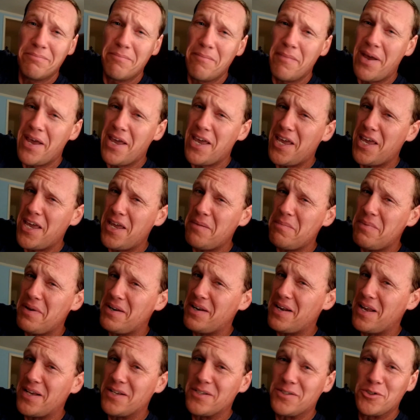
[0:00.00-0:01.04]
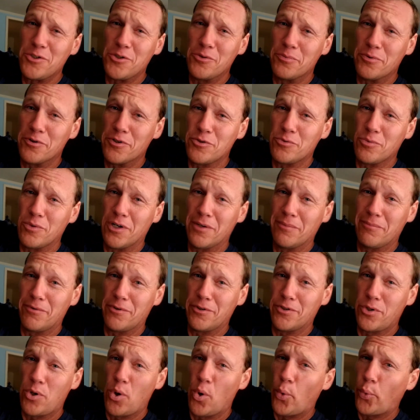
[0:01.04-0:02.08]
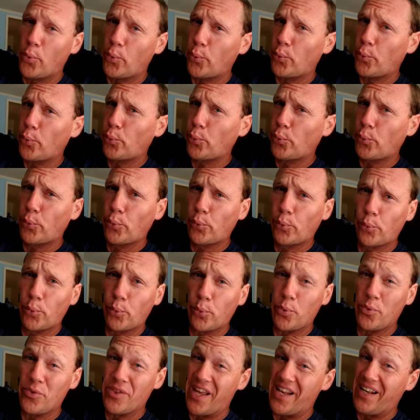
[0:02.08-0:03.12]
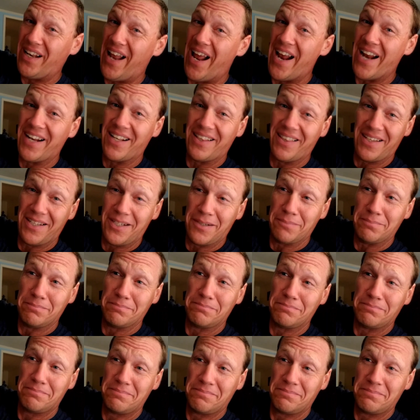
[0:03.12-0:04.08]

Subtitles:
Maybe not Super Swampers. They like them.